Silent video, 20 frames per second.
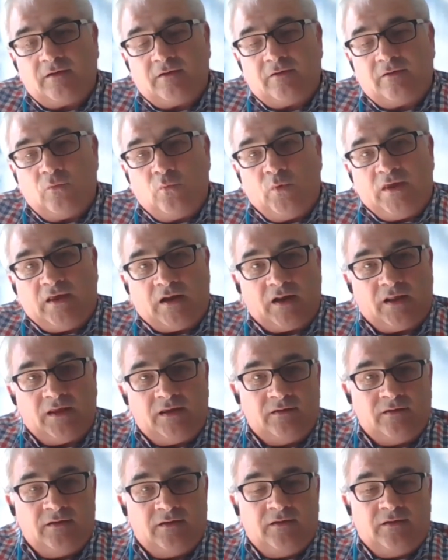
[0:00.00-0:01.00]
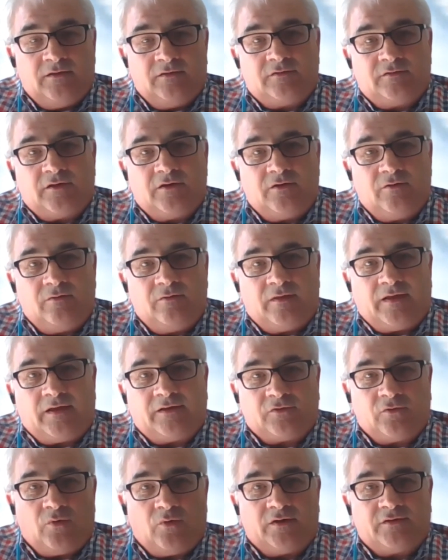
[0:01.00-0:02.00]
weekly. So
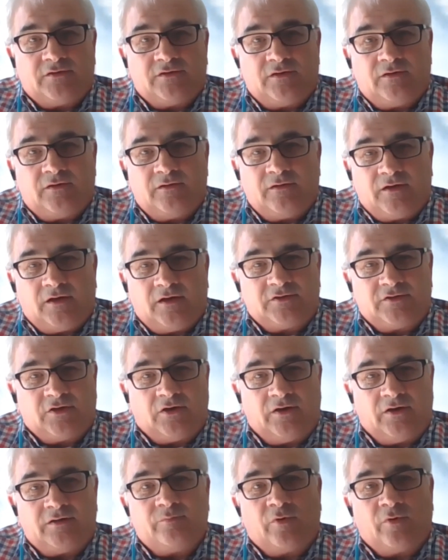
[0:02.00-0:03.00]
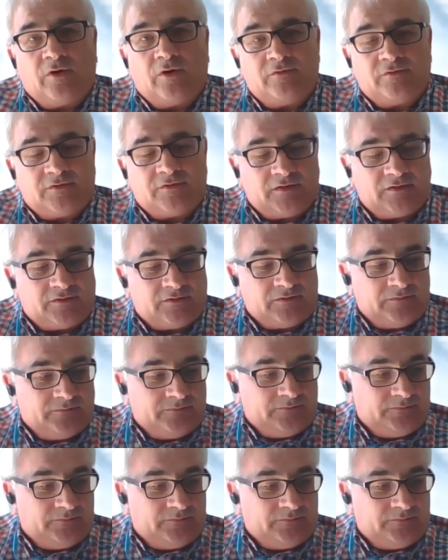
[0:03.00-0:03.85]
that's quite a tight process.